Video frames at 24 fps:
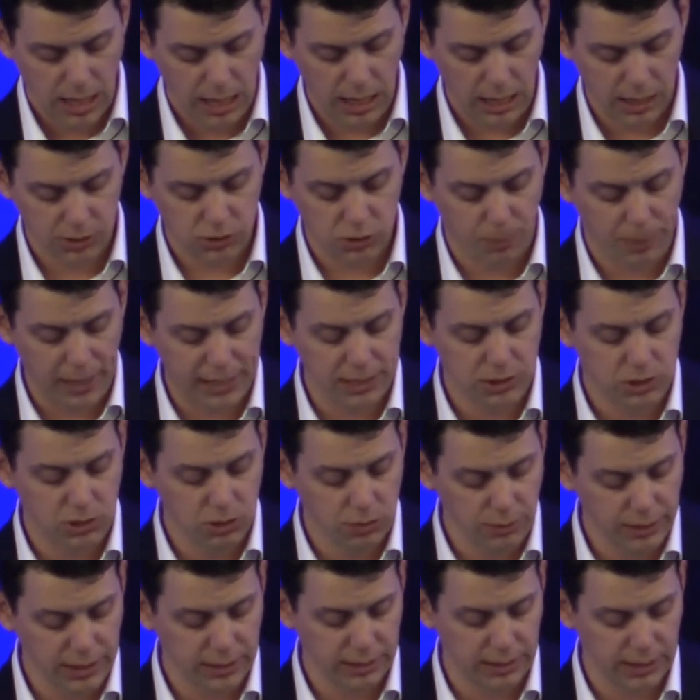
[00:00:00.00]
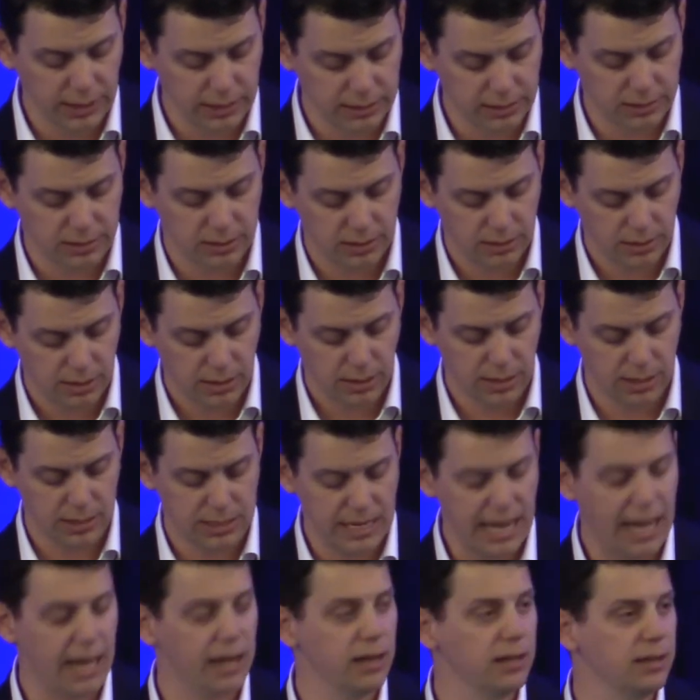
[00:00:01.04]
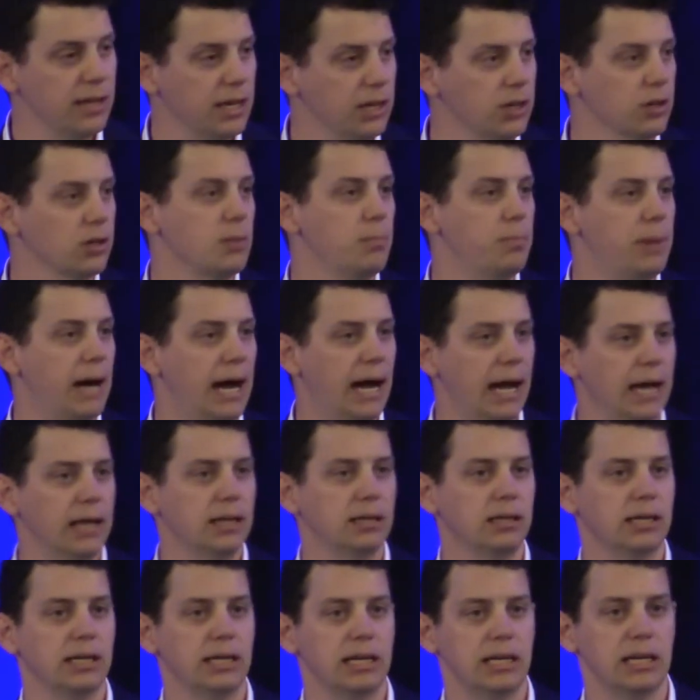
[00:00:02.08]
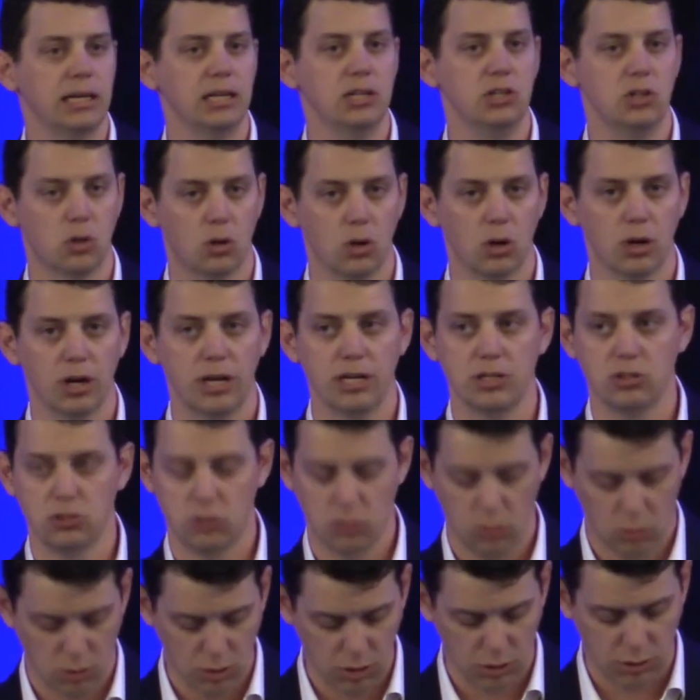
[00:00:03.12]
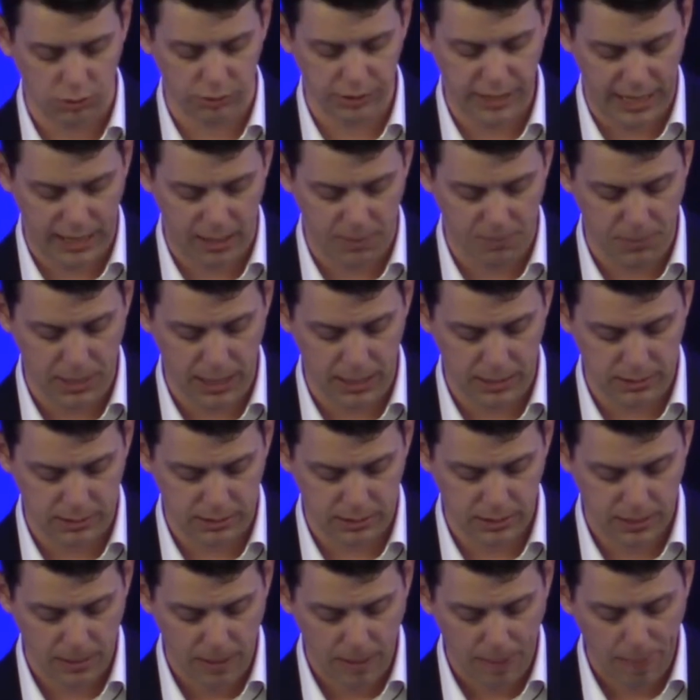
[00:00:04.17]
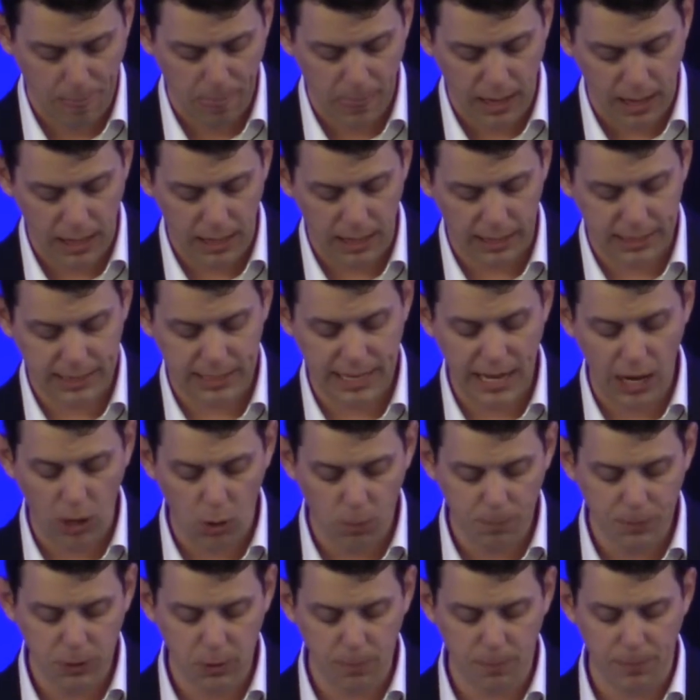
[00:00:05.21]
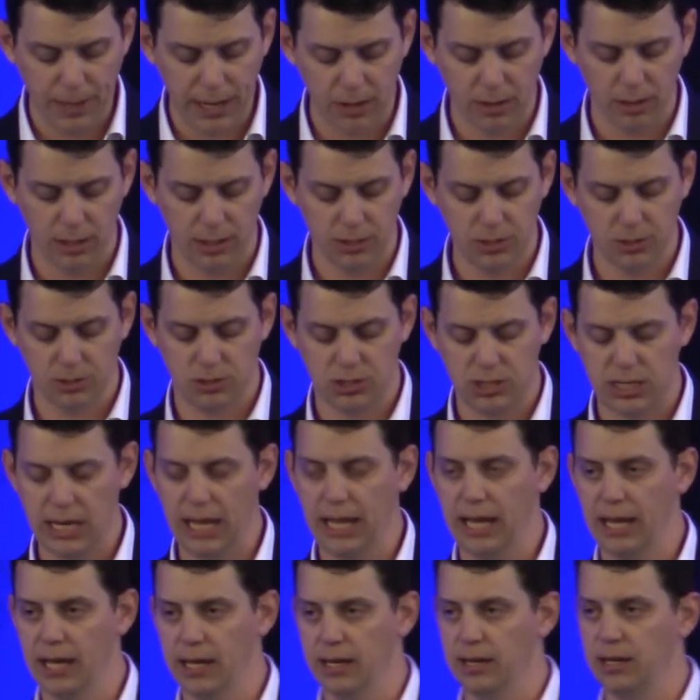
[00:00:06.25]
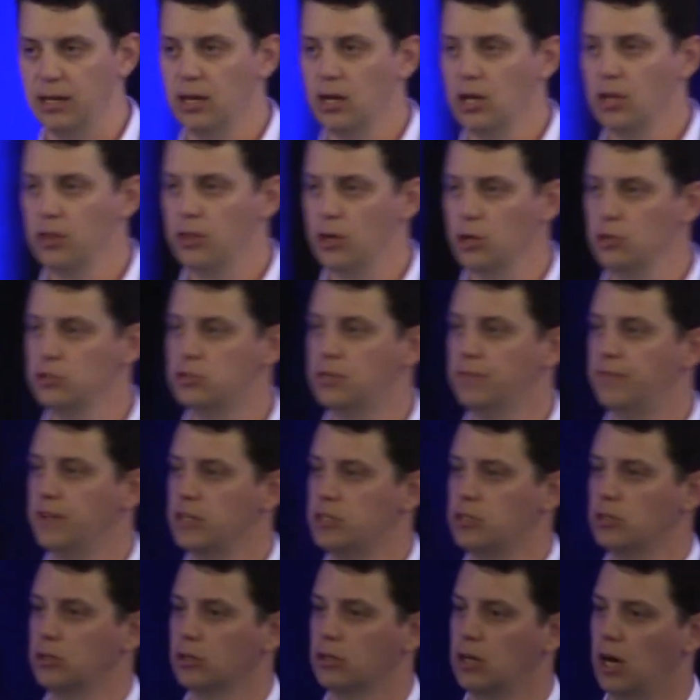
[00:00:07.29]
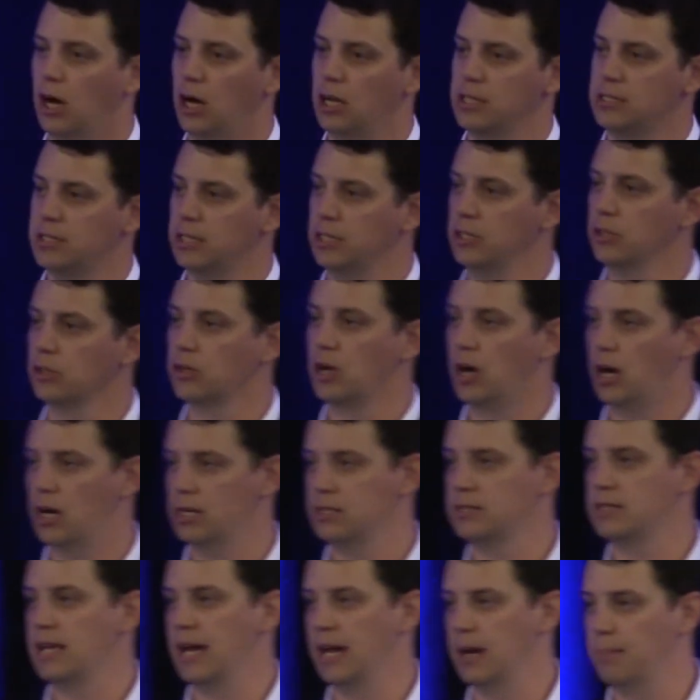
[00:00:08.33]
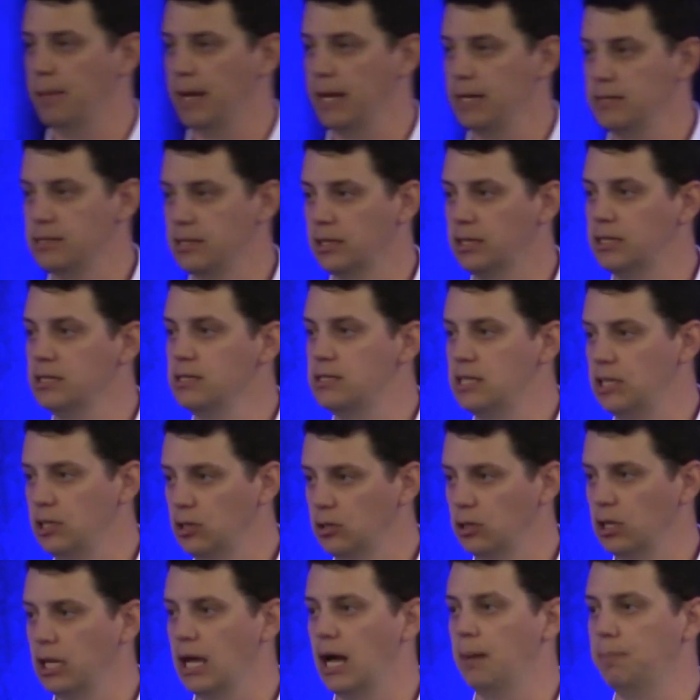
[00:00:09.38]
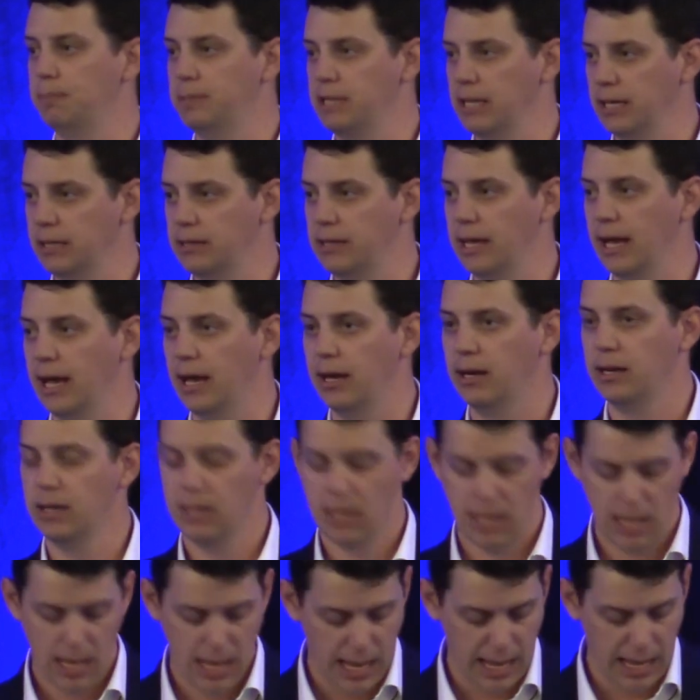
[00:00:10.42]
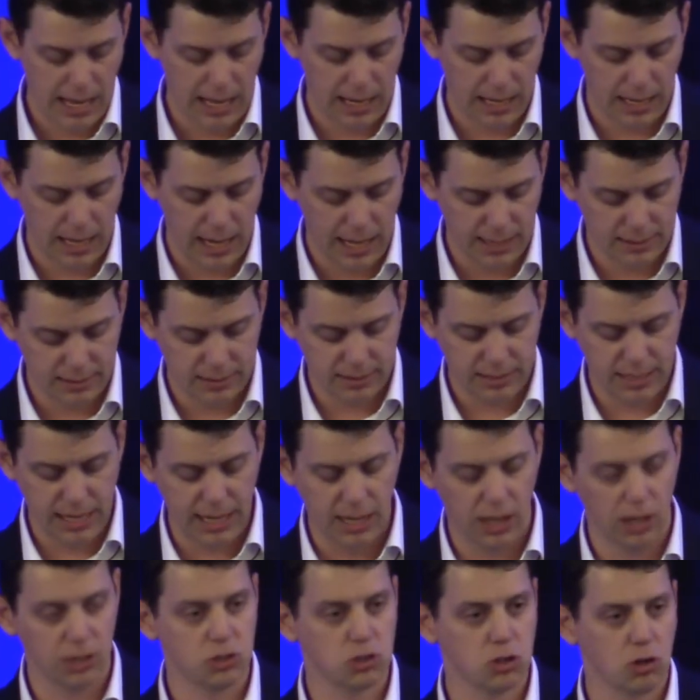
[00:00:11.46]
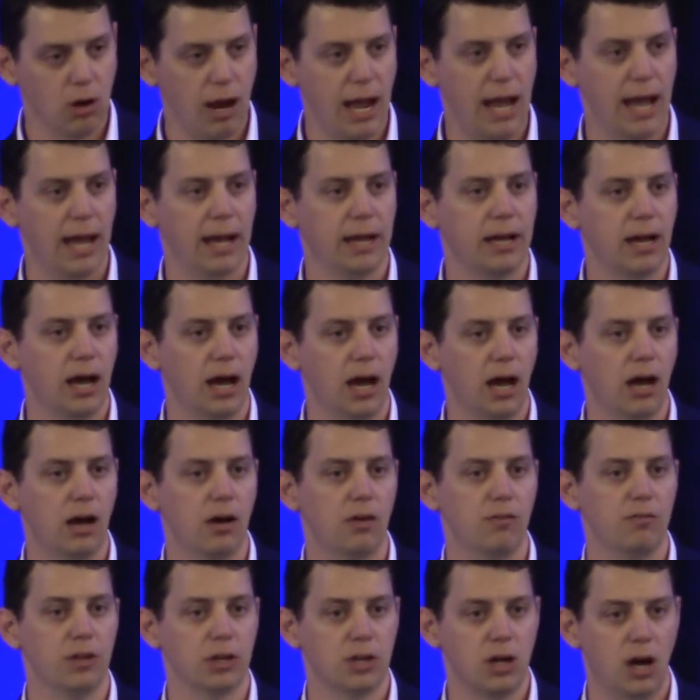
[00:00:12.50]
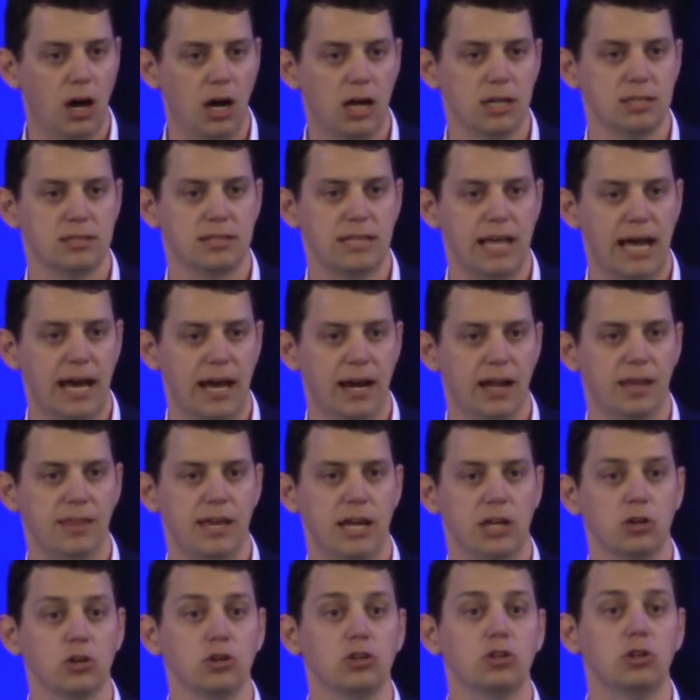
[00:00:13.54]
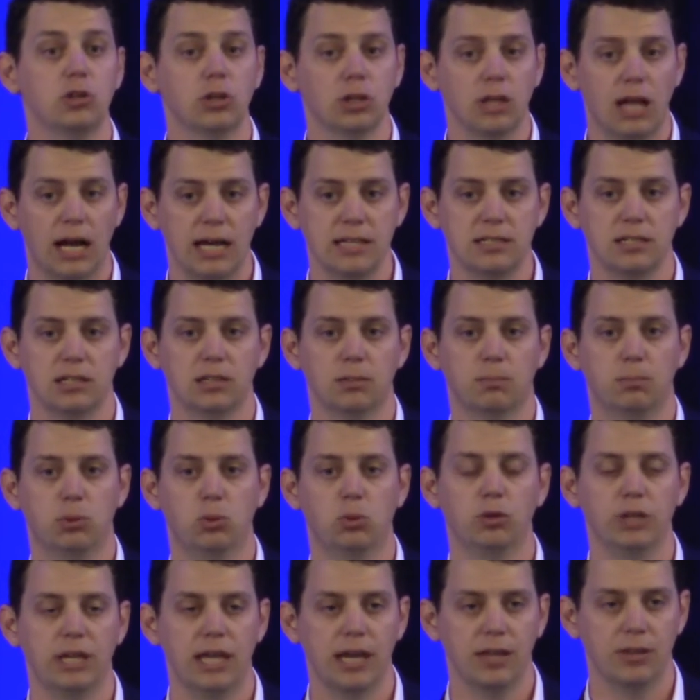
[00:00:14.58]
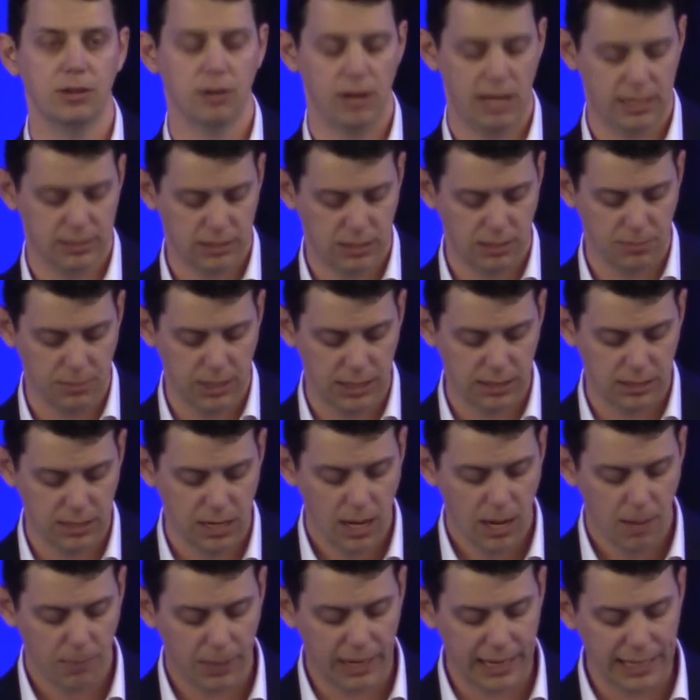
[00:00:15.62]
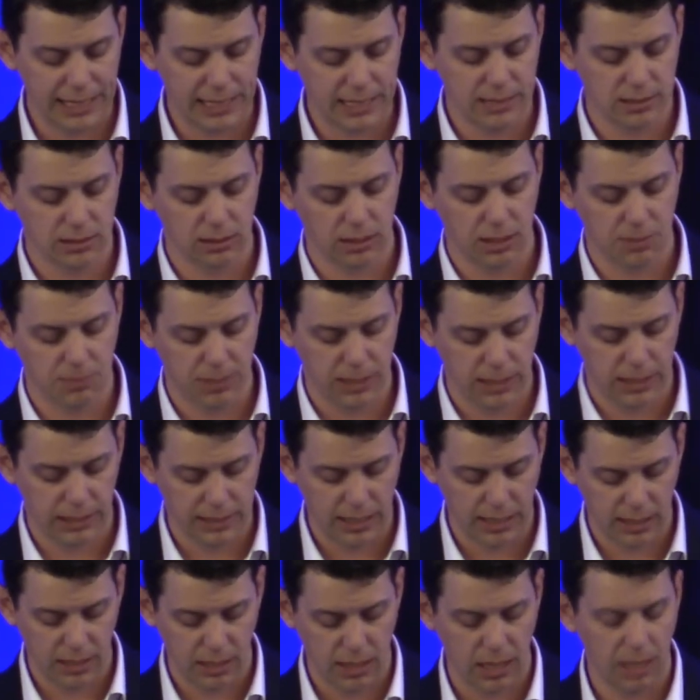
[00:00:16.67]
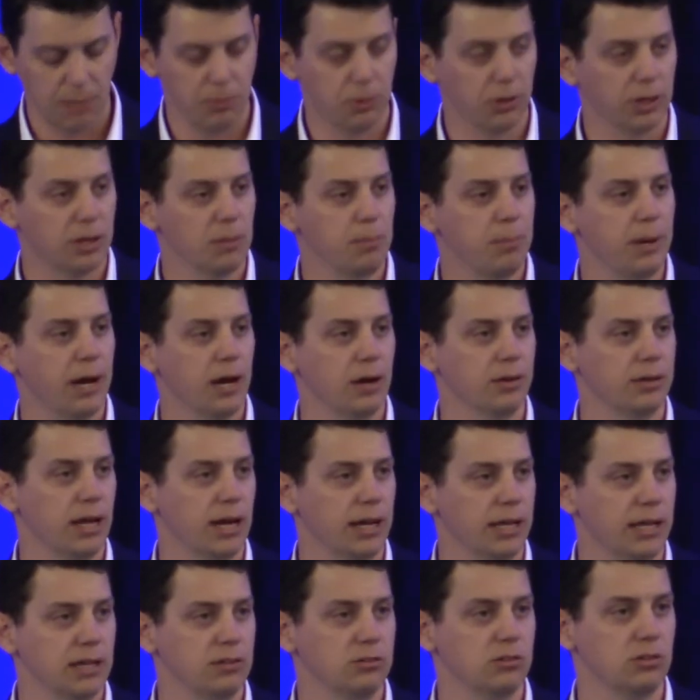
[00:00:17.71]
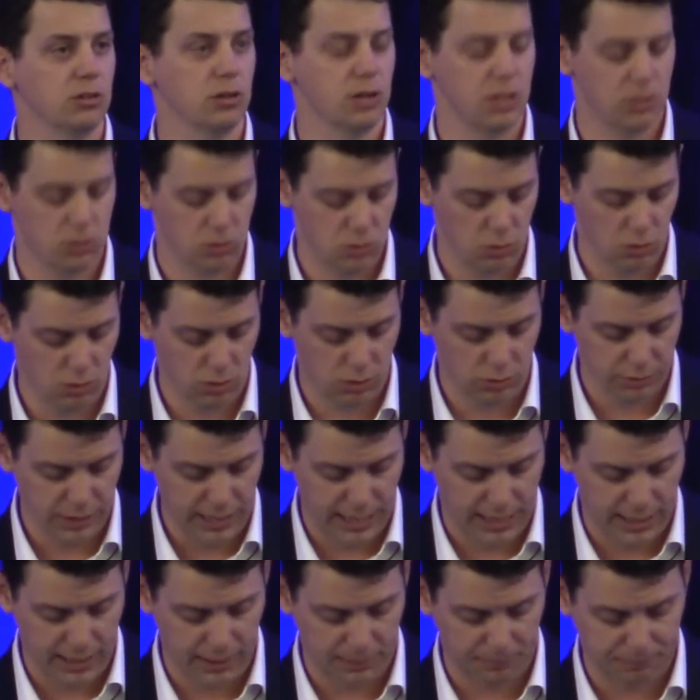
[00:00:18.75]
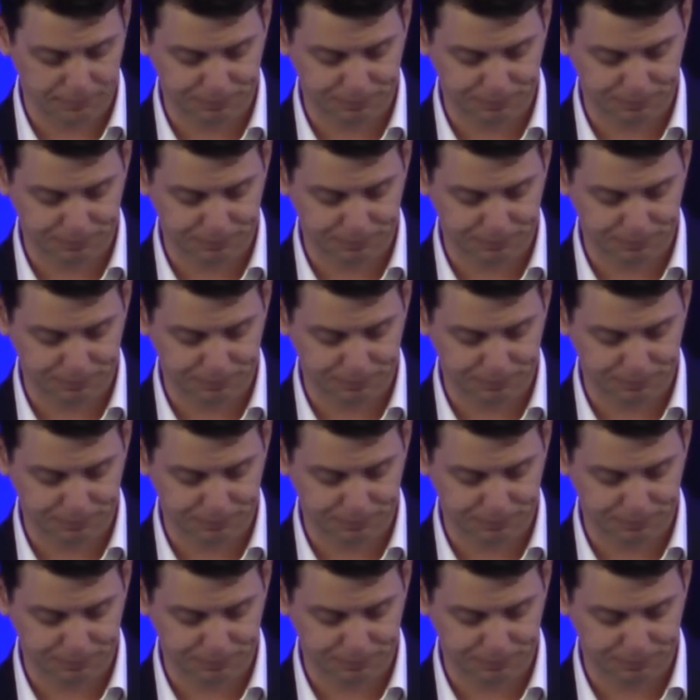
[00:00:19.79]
So by doing this, the data that you're compiling in your historical database can help you better understand those divisional costs in your cost database and continually update that and stay on track of the cost data that you're utilizing to pull together estimates by easily being able to compare that against your historical data.